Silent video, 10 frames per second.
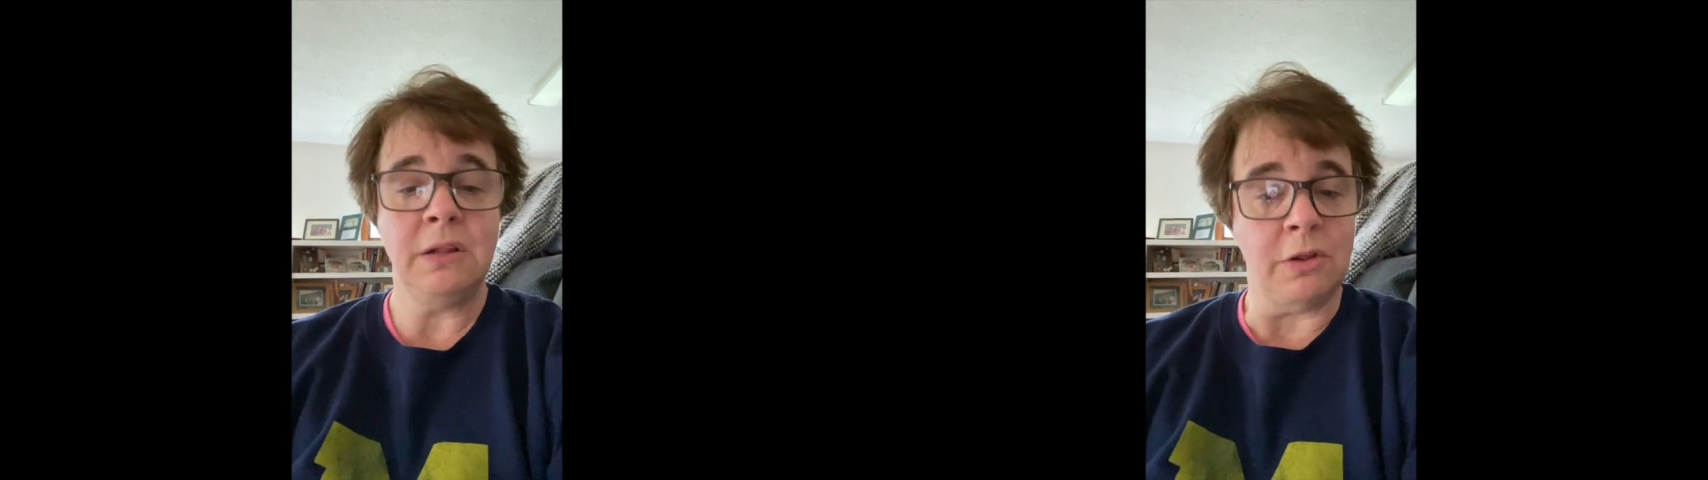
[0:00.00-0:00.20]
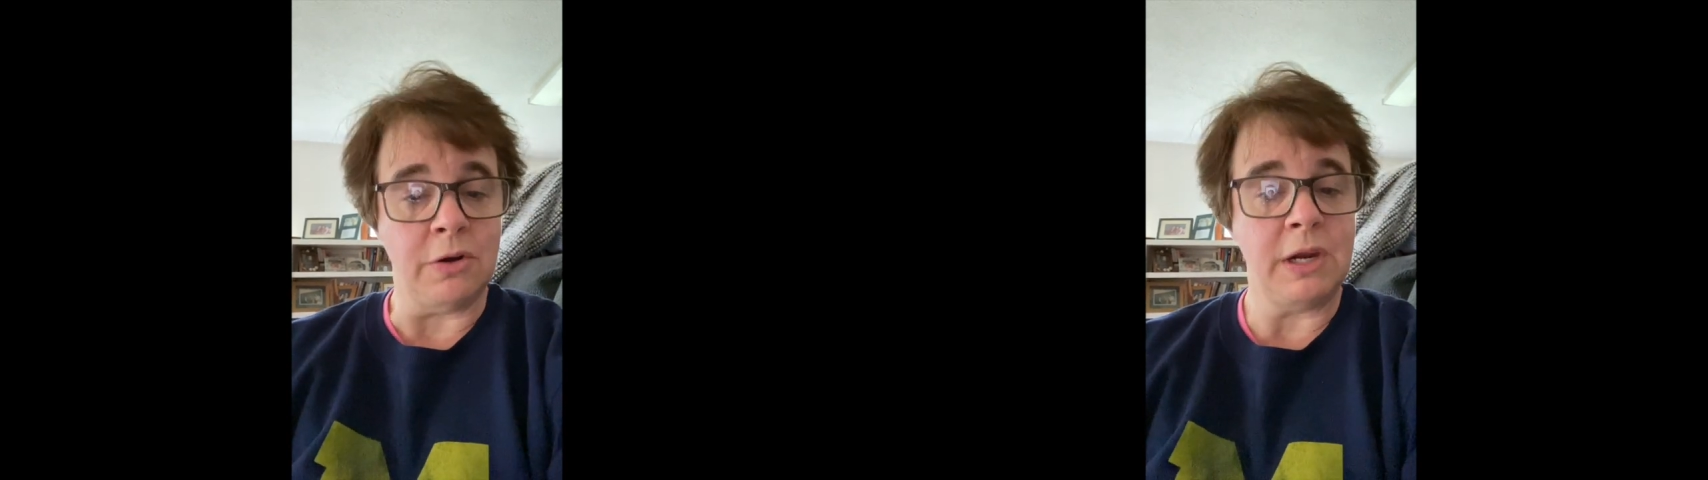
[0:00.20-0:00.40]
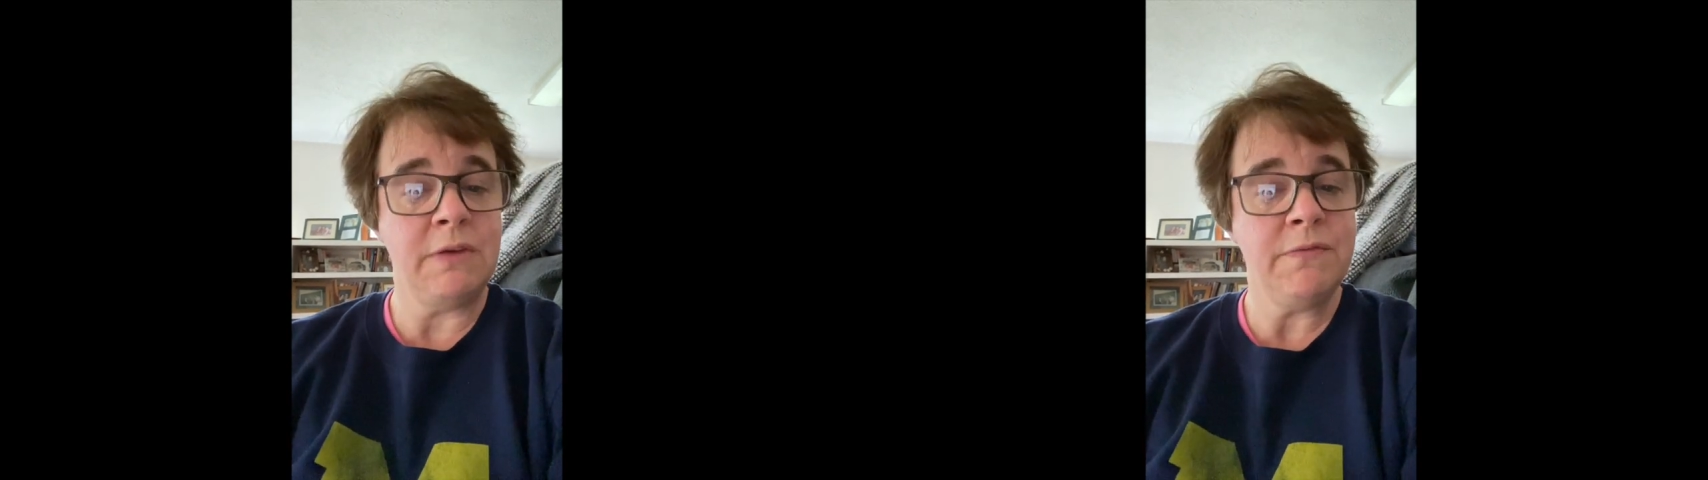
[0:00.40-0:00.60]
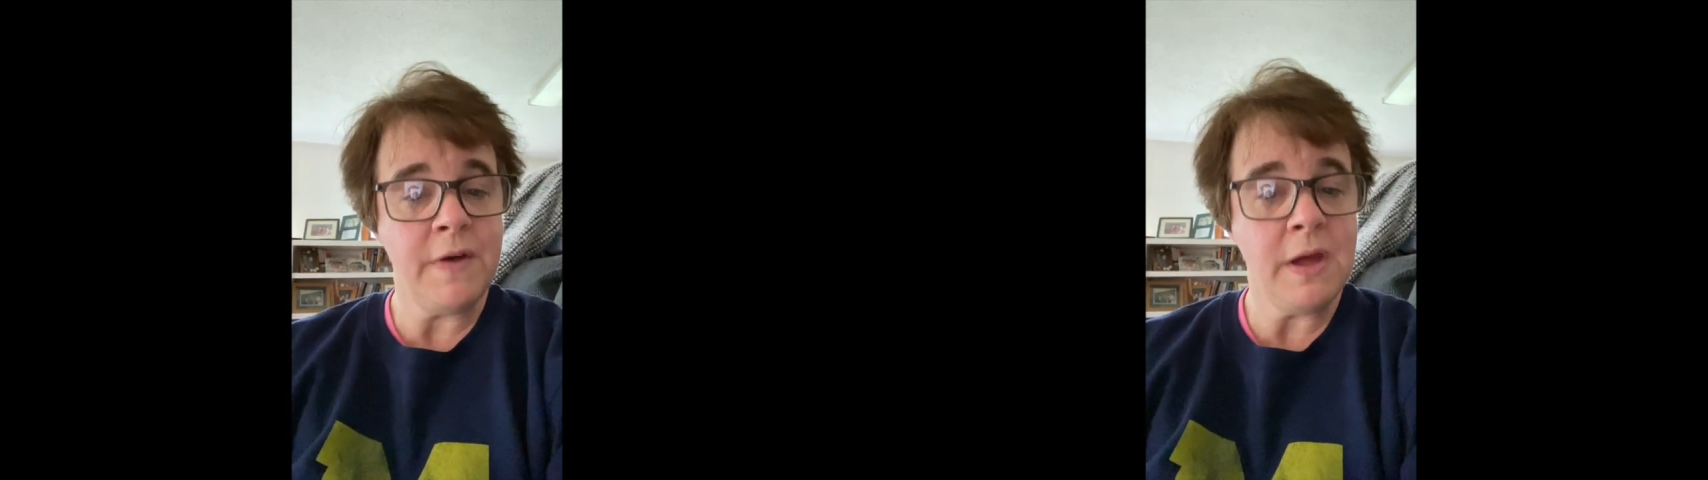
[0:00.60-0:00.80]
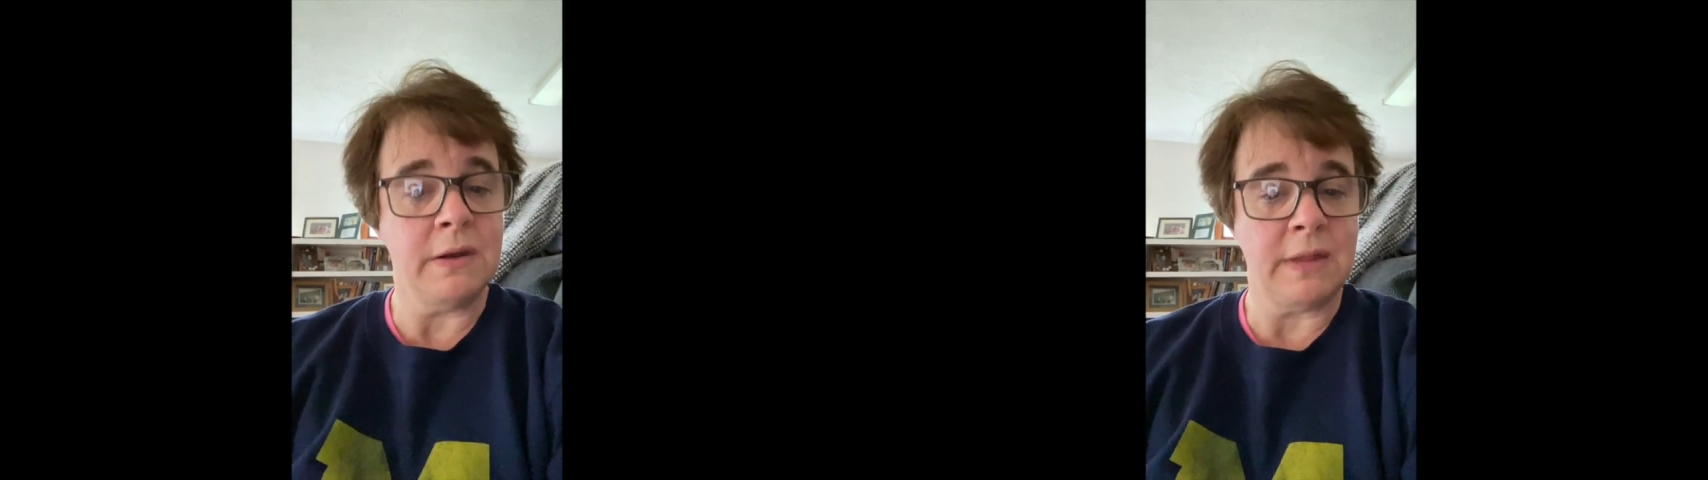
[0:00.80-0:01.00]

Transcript: learning fun.